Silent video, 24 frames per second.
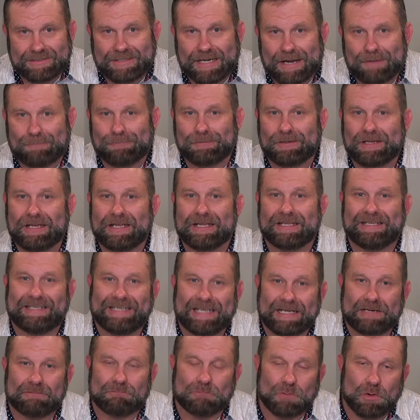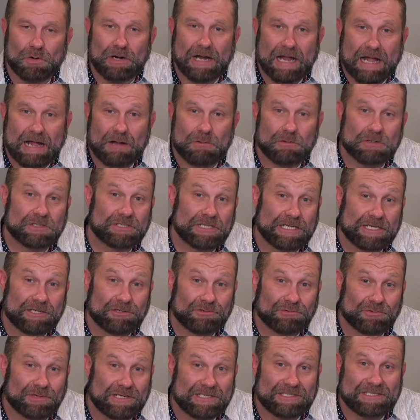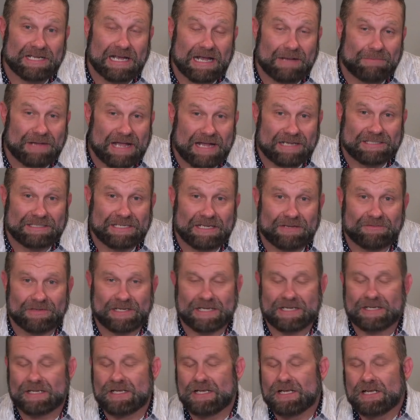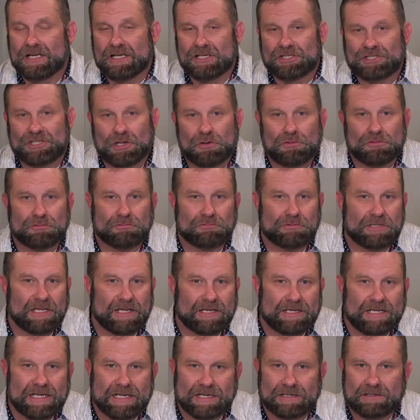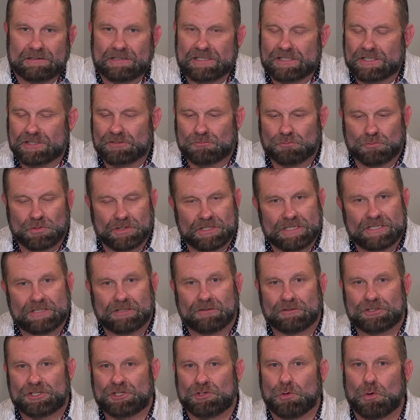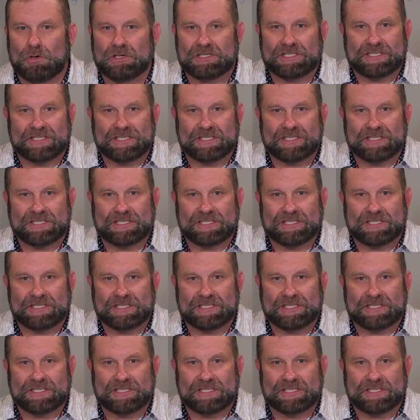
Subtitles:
definitely get more hours in green time activity. So again, this is really short,